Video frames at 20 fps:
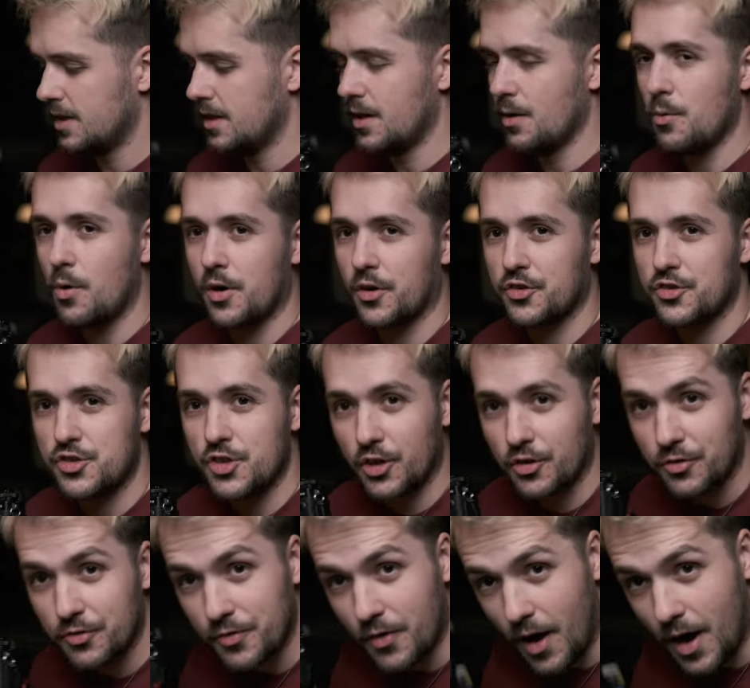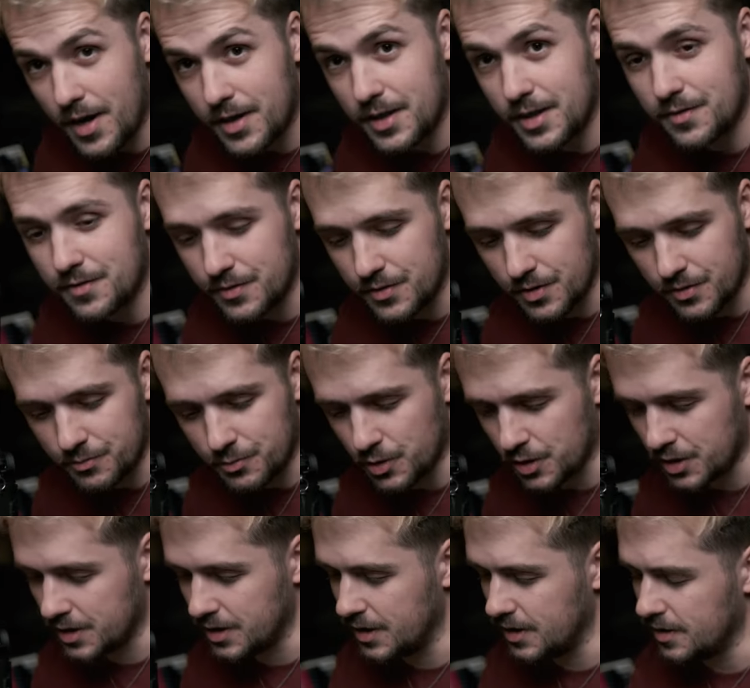it works just fine if you're
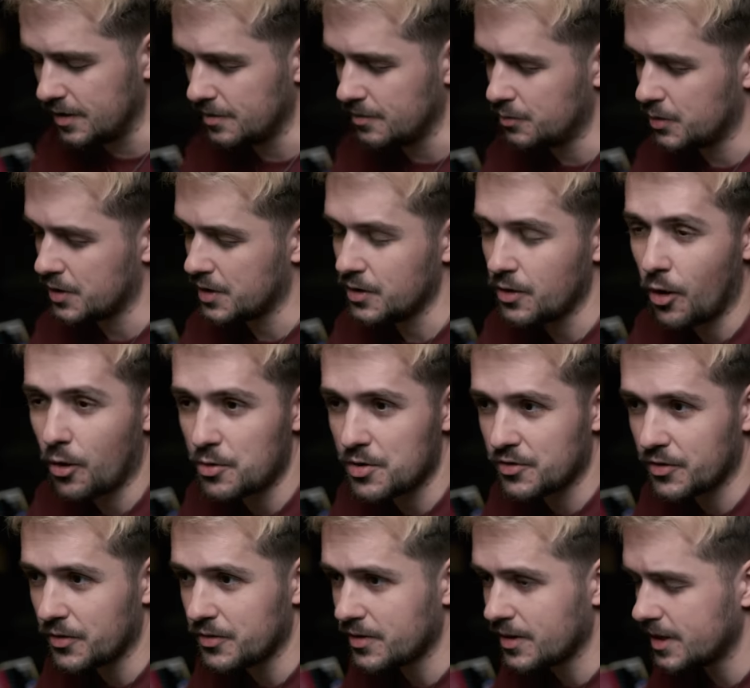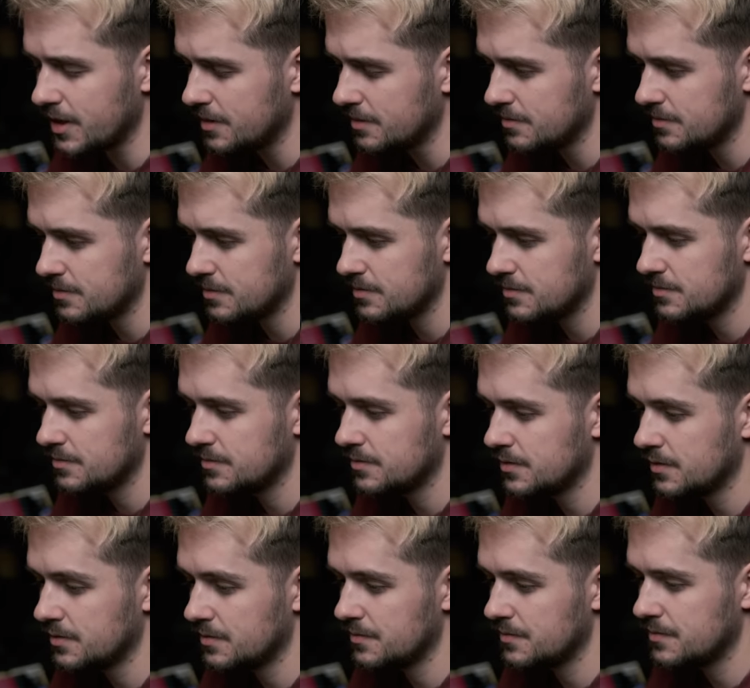work, uh, working horizontally,
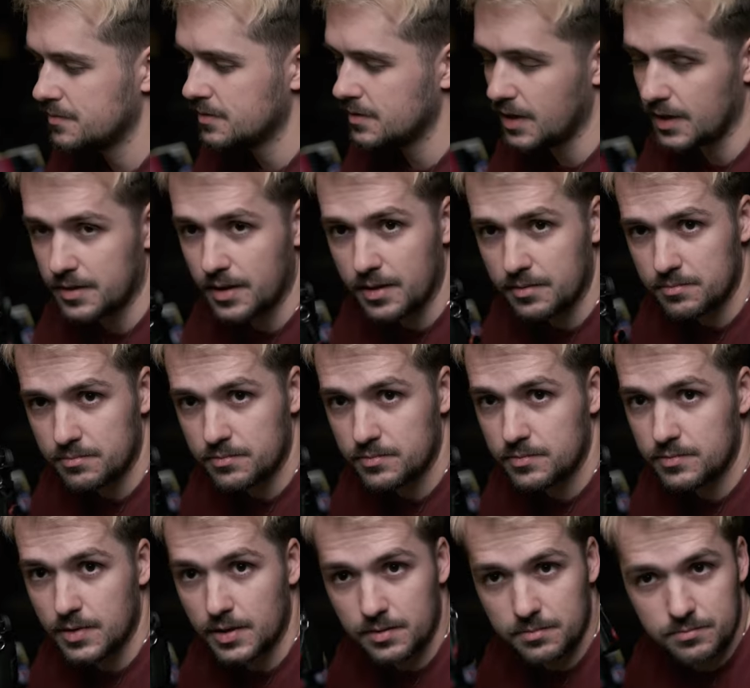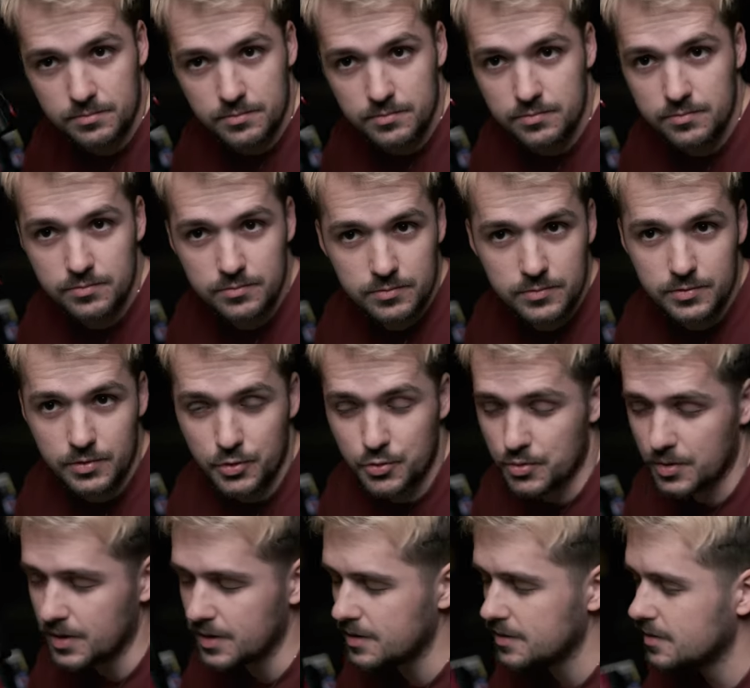like that, like
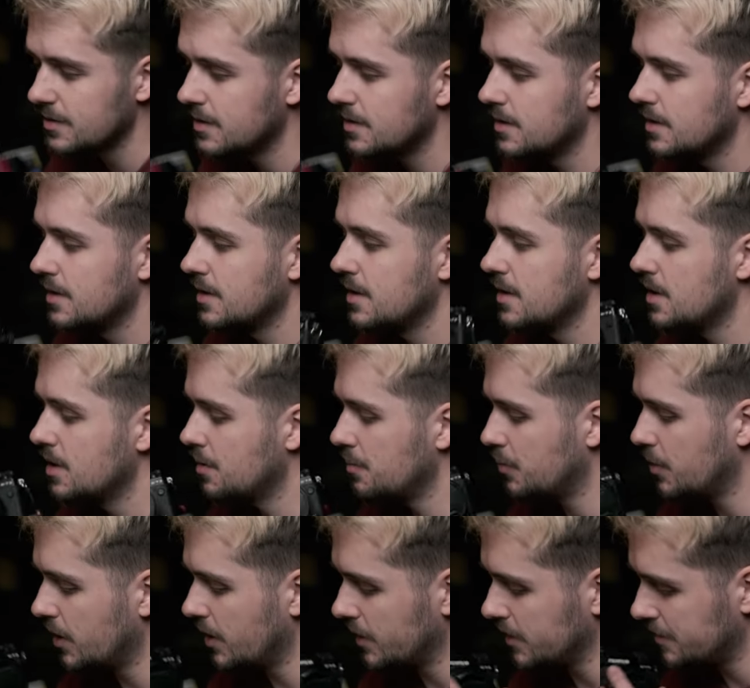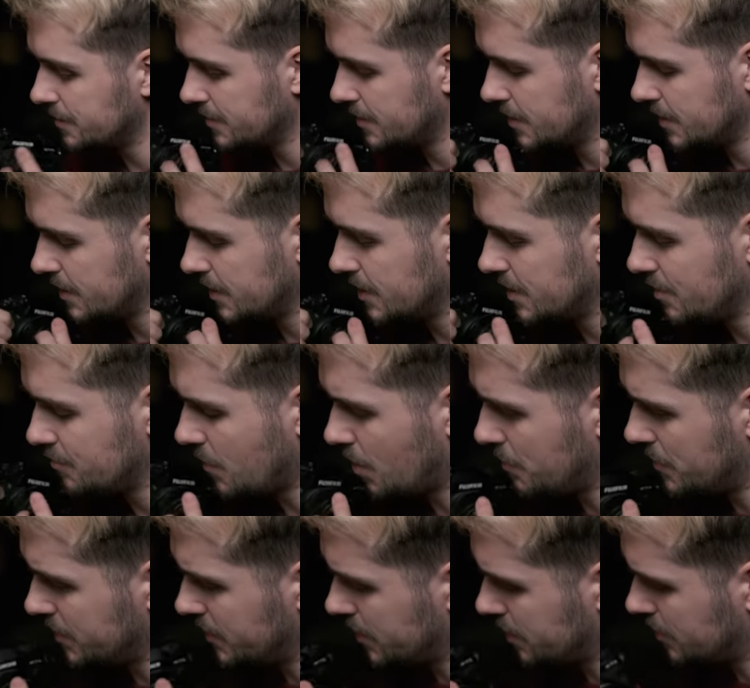usually. But in the
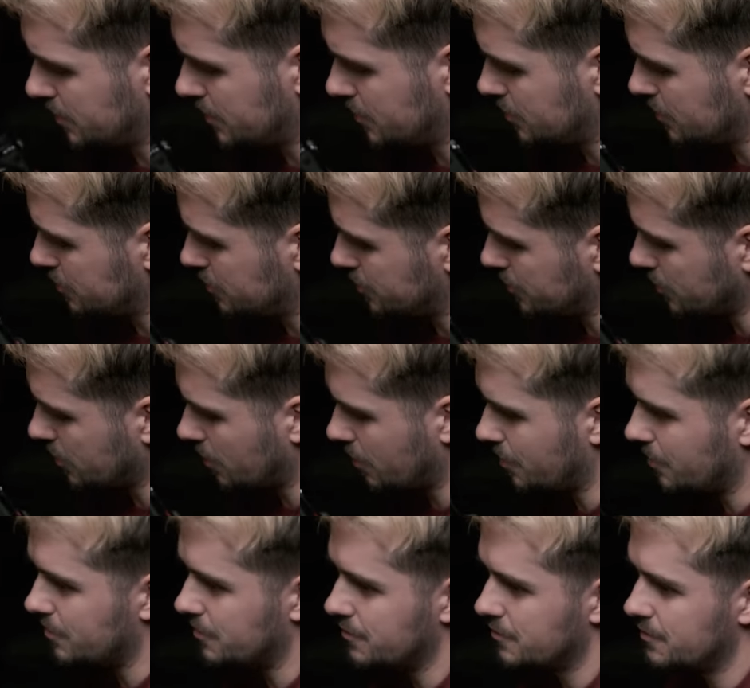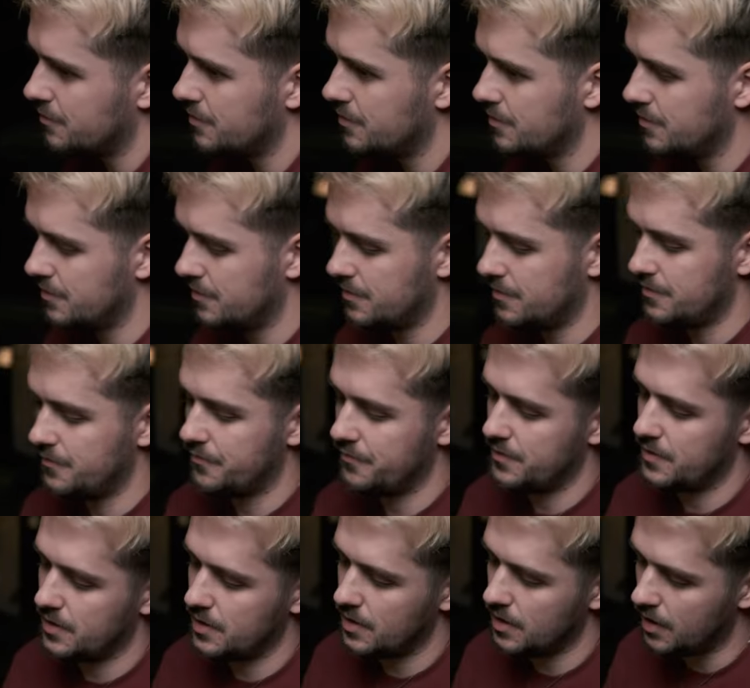moment that you go
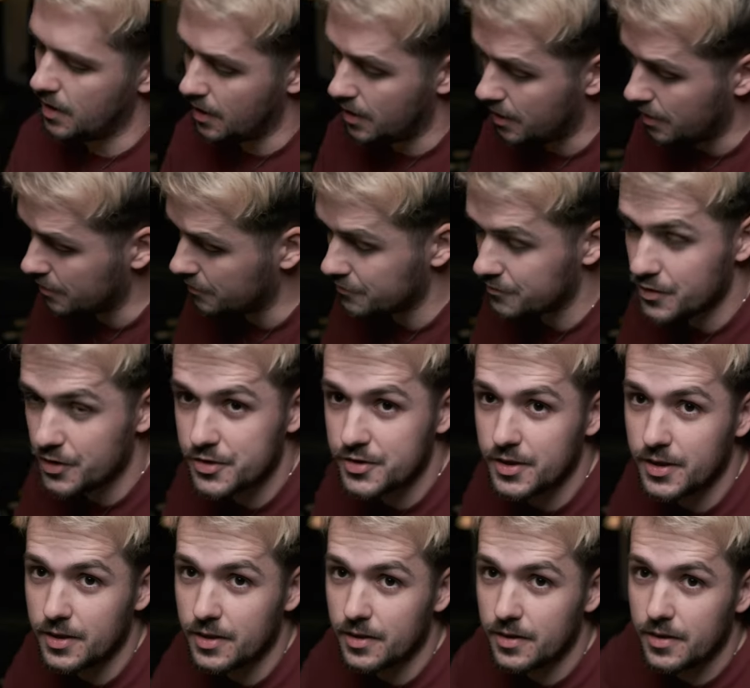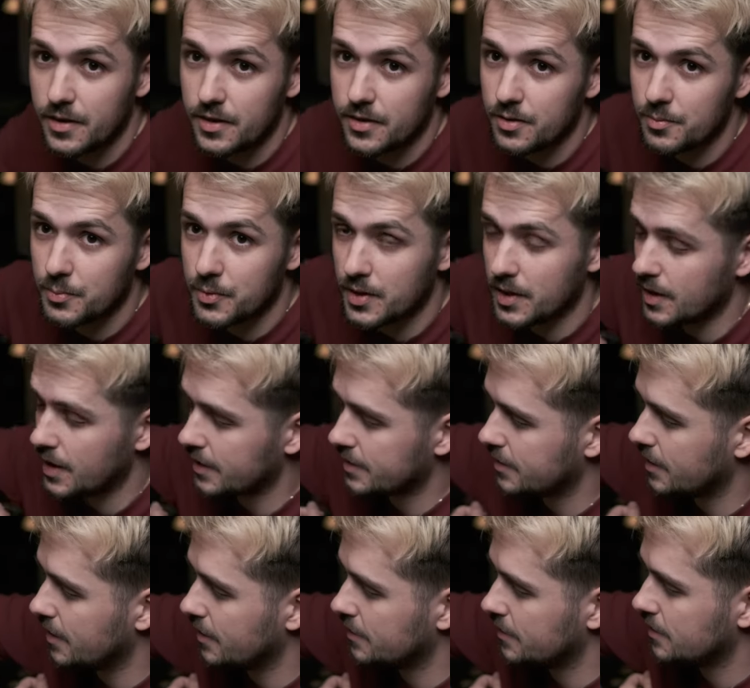uh, vertical and you put it like
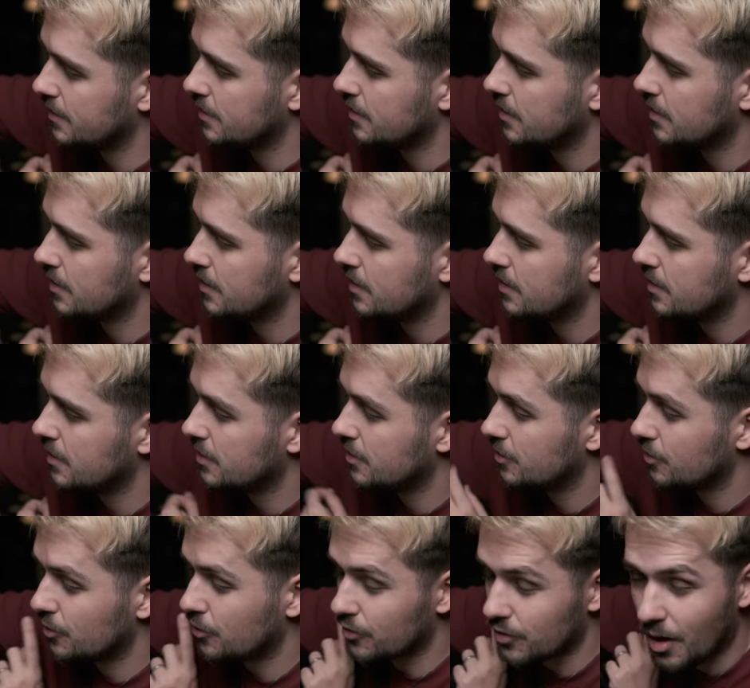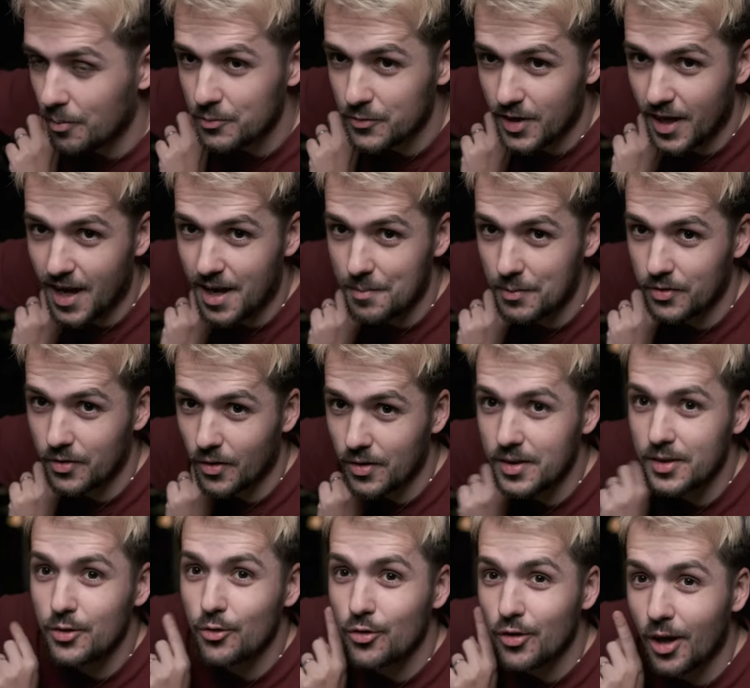that, sometimes,
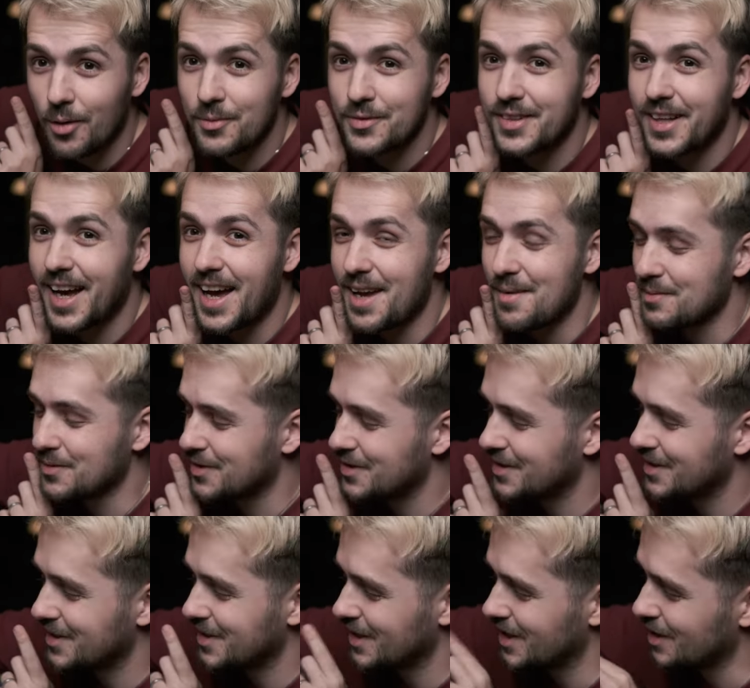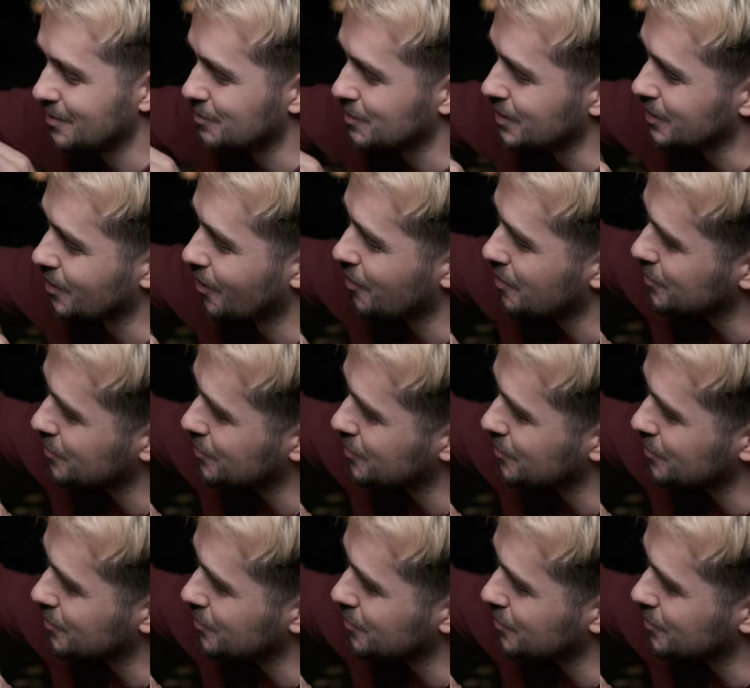only sometimes, it will go